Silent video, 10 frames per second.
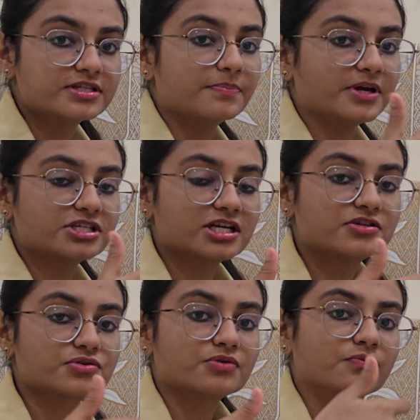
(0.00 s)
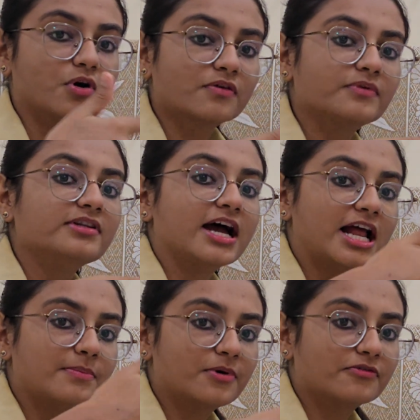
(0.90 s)
The patient should walk with the
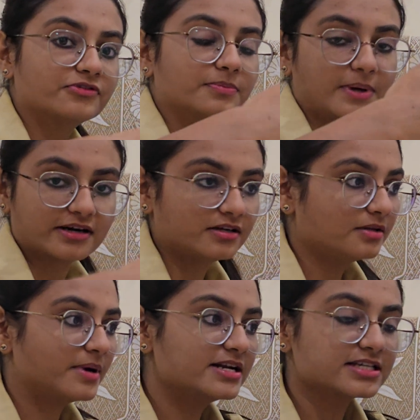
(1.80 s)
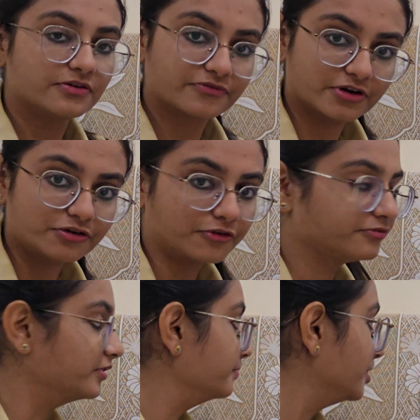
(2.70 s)
help of the parallel bars in front
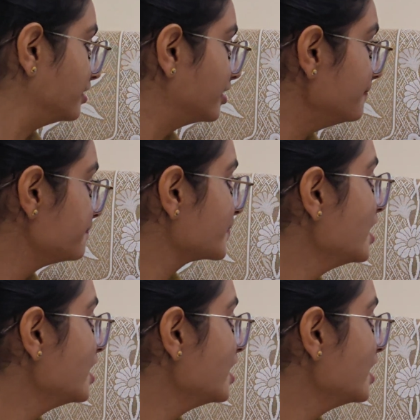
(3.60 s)
of the mirror.